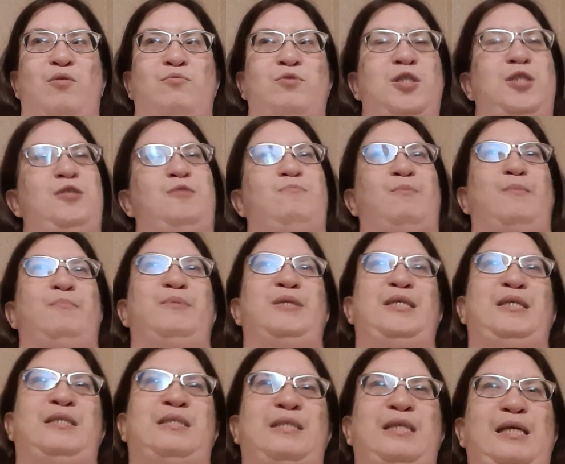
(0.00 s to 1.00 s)
she's from
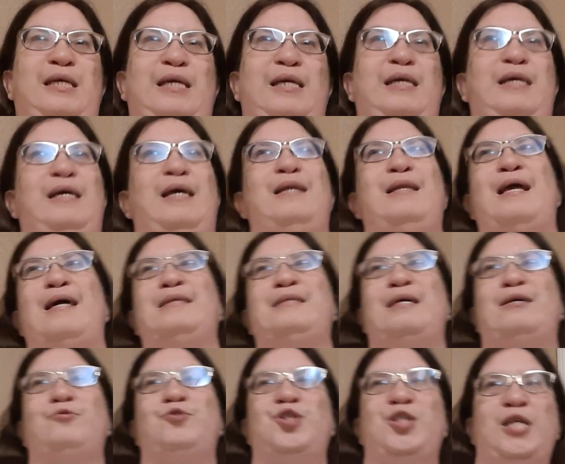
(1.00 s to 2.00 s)
DC and that's
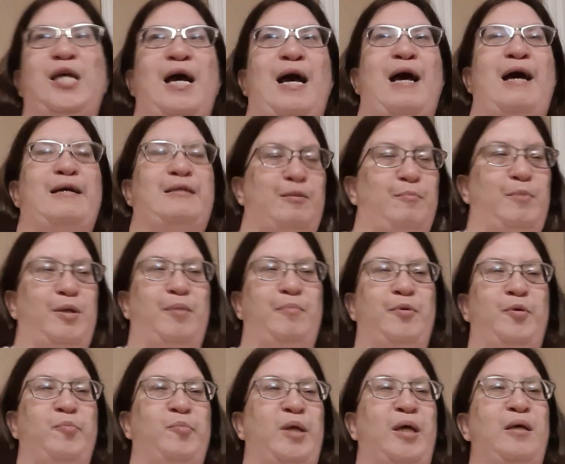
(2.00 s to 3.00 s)
how she acts and blah,
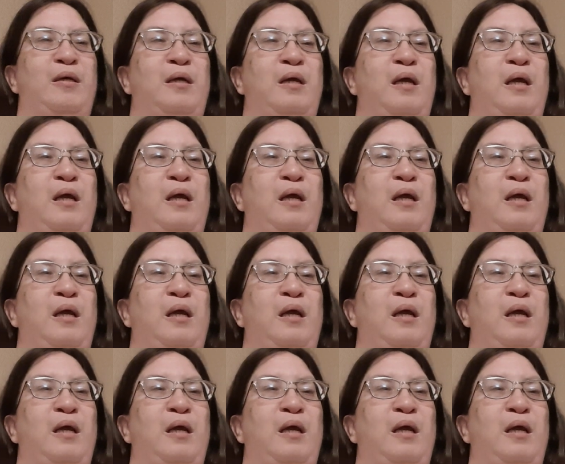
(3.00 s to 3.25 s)
blah, blah.